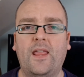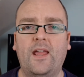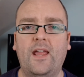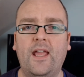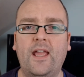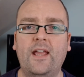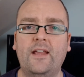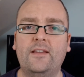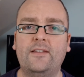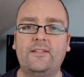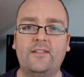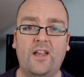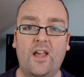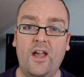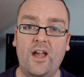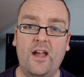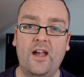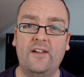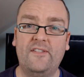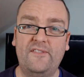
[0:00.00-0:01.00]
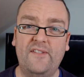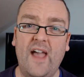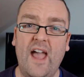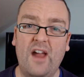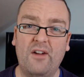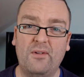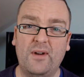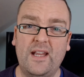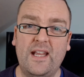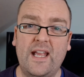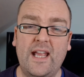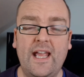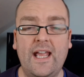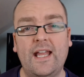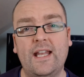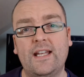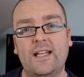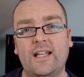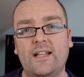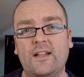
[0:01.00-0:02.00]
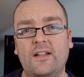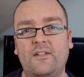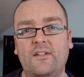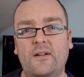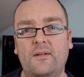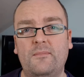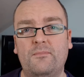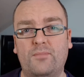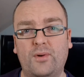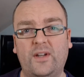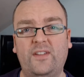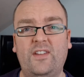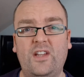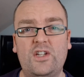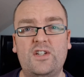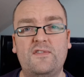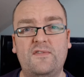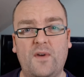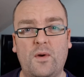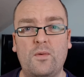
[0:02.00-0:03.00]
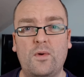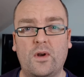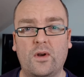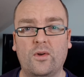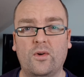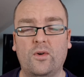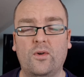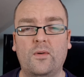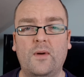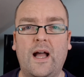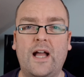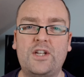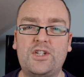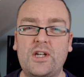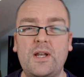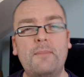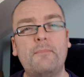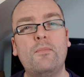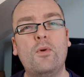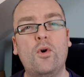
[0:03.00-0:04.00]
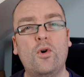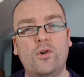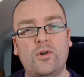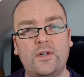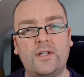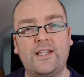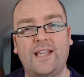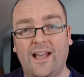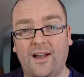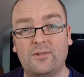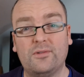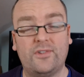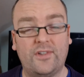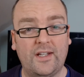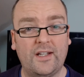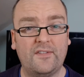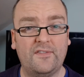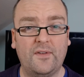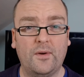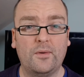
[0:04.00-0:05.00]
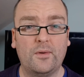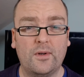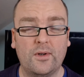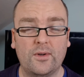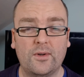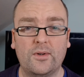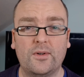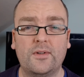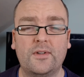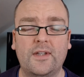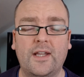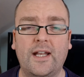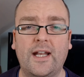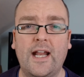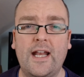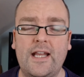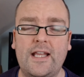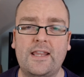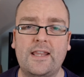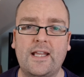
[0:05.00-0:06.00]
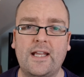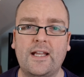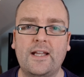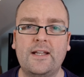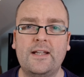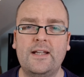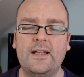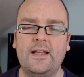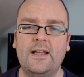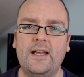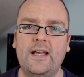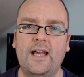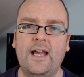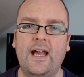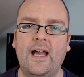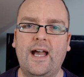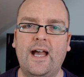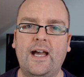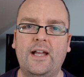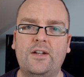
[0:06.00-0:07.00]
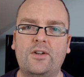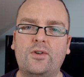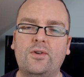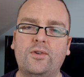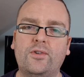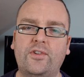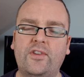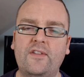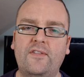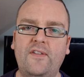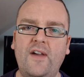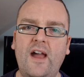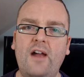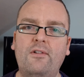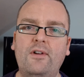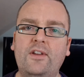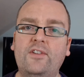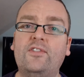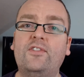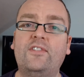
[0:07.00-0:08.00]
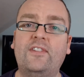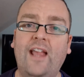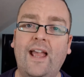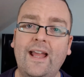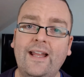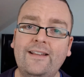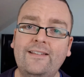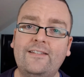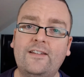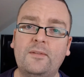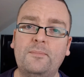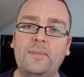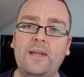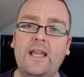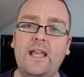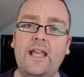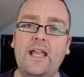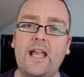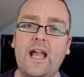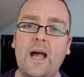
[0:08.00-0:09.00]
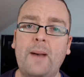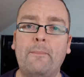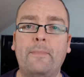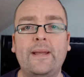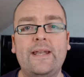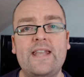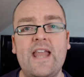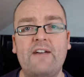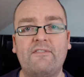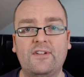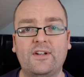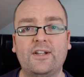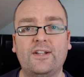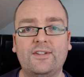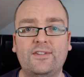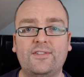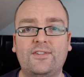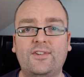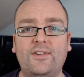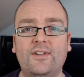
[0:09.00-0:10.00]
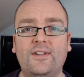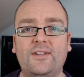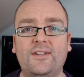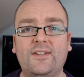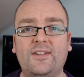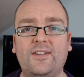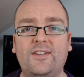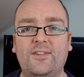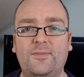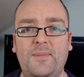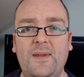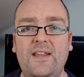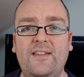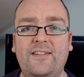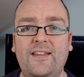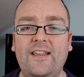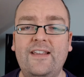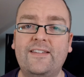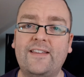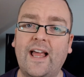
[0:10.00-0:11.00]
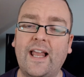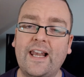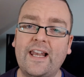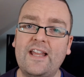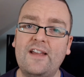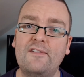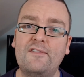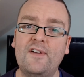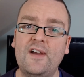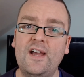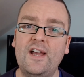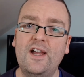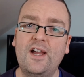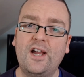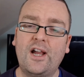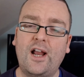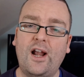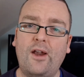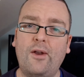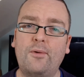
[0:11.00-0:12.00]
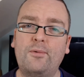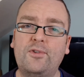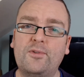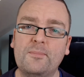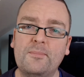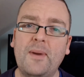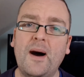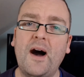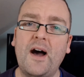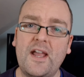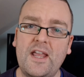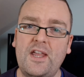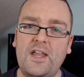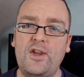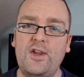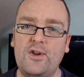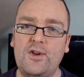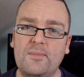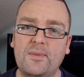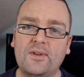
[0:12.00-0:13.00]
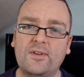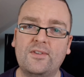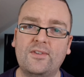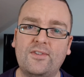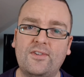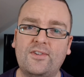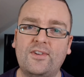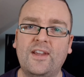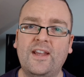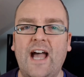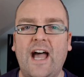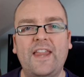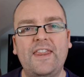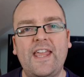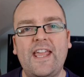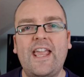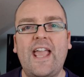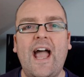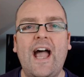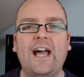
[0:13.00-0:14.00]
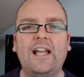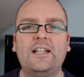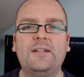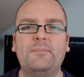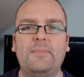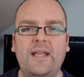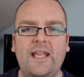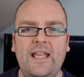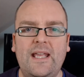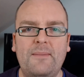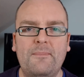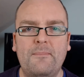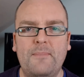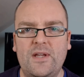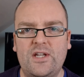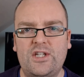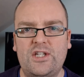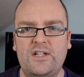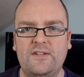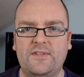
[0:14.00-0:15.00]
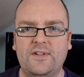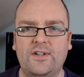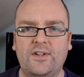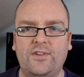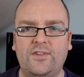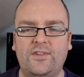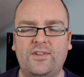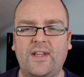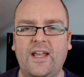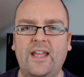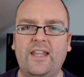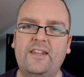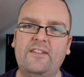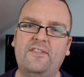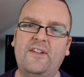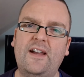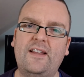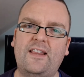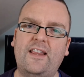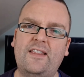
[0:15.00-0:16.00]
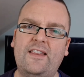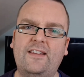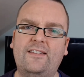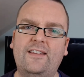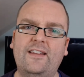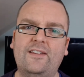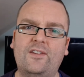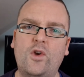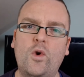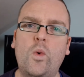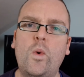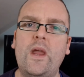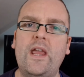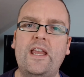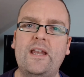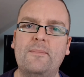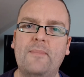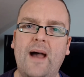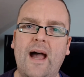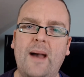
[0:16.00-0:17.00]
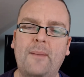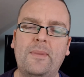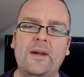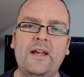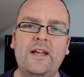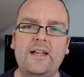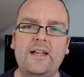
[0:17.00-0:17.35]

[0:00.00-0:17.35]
is a fairy in British folklore, actually more Celtic folklore than anything. And of course, the fairies tend to be a benevolent species that live close by humans, and they can be mischievous. And the fact that this is Queen Mab